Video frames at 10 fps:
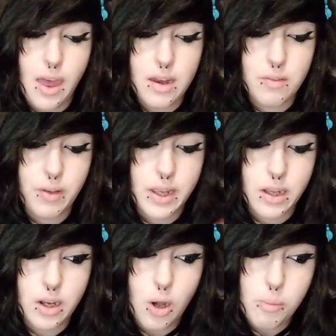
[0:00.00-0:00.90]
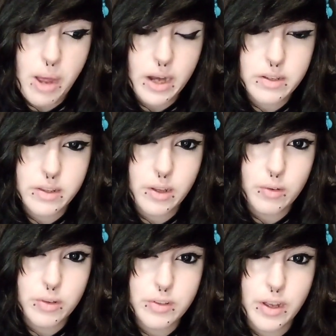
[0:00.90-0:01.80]
And if I could go back to the
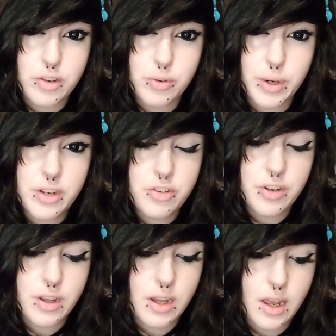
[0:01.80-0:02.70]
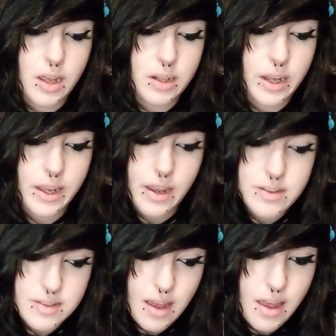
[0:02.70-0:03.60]
oversaturation thing, like
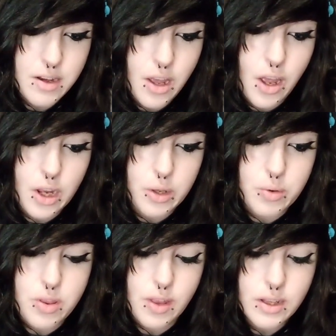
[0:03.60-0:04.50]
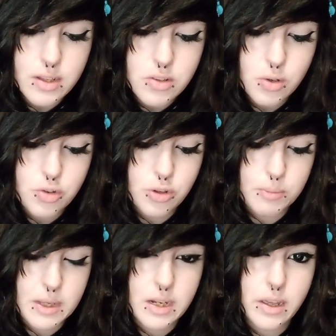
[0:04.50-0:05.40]
I said, you'd think that social
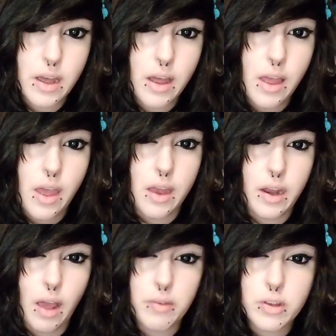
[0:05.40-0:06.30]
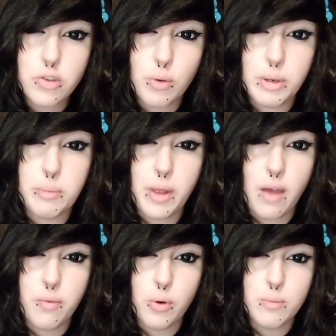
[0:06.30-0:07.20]
media and having so many
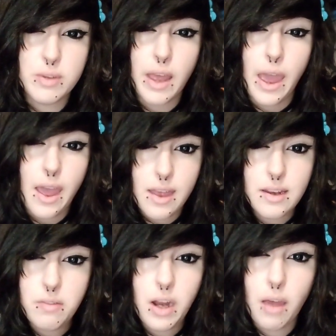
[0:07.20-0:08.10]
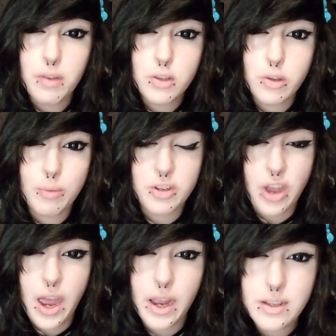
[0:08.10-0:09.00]
platforms and even having so much
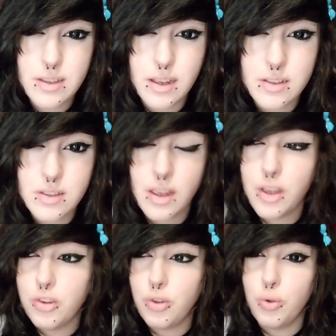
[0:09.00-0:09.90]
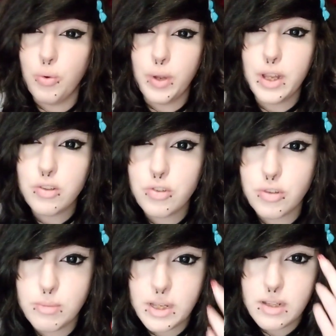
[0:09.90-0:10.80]
access to
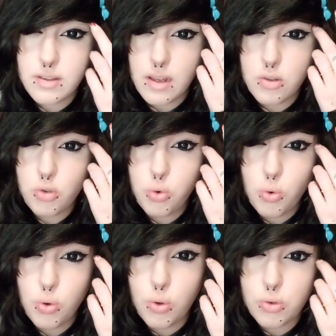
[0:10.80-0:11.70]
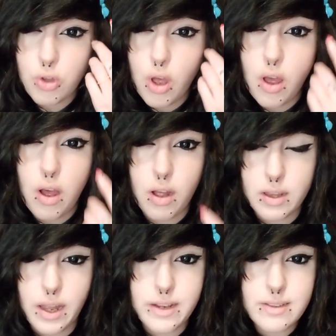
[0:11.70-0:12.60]
instruments and tools
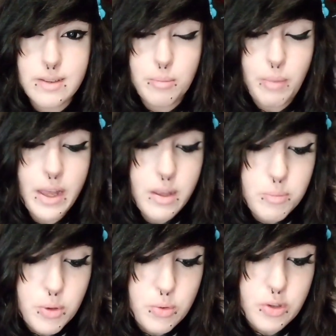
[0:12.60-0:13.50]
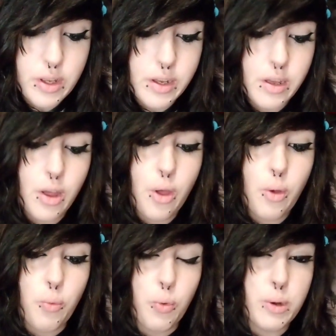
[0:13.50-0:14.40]
online to make music
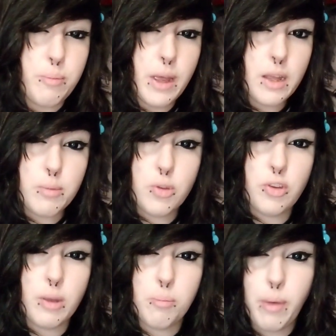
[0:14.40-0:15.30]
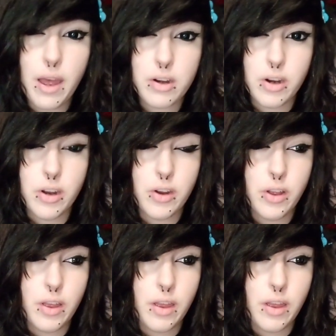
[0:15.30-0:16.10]
would make music better.